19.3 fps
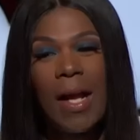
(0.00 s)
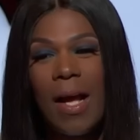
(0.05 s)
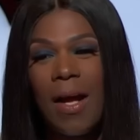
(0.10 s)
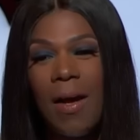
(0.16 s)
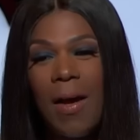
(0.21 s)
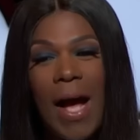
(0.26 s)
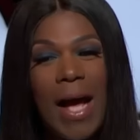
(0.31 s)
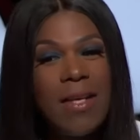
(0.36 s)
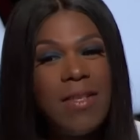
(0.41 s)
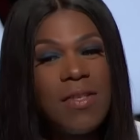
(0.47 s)

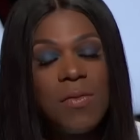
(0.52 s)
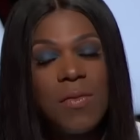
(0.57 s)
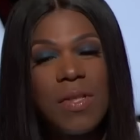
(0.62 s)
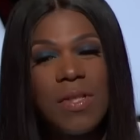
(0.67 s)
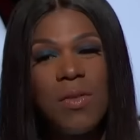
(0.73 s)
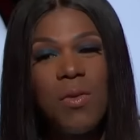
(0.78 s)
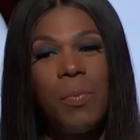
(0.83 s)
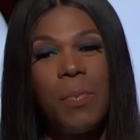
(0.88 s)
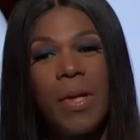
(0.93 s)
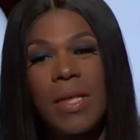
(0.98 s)
uh, I just was
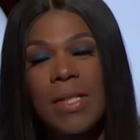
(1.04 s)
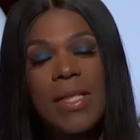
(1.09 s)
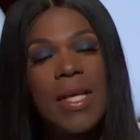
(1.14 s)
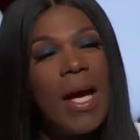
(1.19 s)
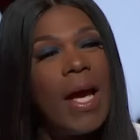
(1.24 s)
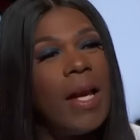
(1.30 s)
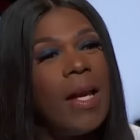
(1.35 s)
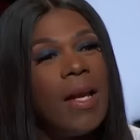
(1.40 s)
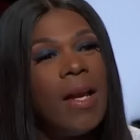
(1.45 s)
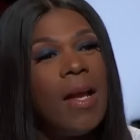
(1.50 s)
super
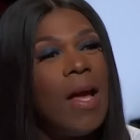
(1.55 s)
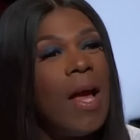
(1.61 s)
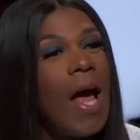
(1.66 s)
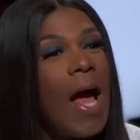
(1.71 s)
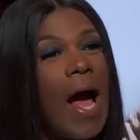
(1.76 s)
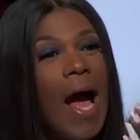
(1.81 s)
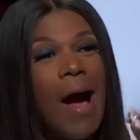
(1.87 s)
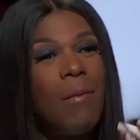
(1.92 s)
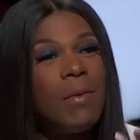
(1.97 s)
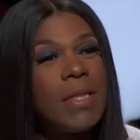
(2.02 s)
excited.
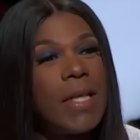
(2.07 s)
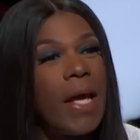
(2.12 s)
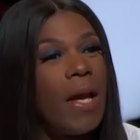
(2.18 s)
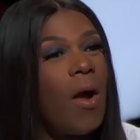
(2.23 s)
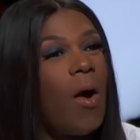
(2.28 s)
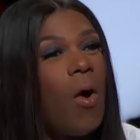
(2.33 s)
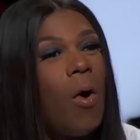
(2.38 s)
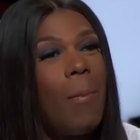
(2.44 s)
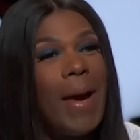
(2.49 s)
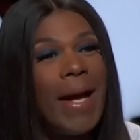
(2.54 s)
I was at
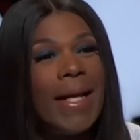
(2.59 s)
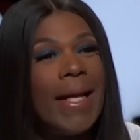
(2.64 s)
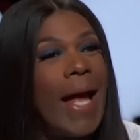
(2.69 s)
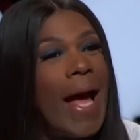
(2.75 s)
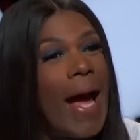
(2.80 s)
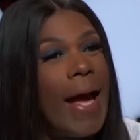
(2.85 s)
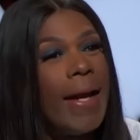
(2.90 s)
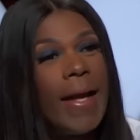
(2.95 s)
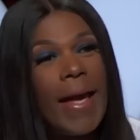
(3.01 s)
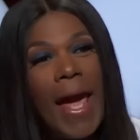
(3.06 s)
home, I
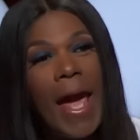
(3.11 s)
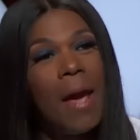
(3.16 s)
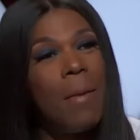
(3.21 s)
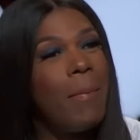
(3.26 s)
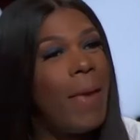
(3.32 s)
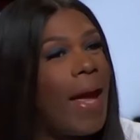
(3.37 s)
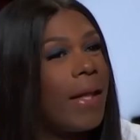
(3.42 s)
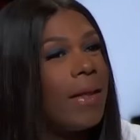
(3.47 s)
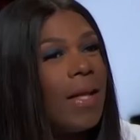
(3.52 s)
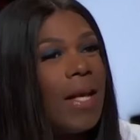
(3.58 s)
died and
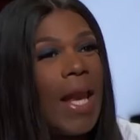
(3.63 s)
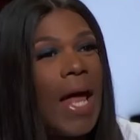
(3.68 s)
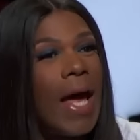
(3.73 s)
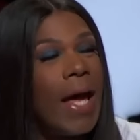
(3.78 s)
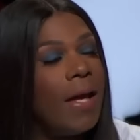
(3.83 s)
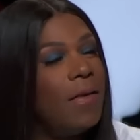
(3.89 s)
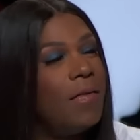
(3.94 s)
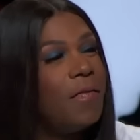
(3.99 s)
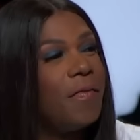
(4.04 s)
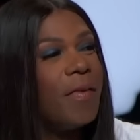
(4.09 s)
came back to
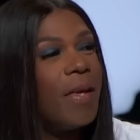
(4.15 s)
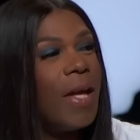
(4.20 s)
life.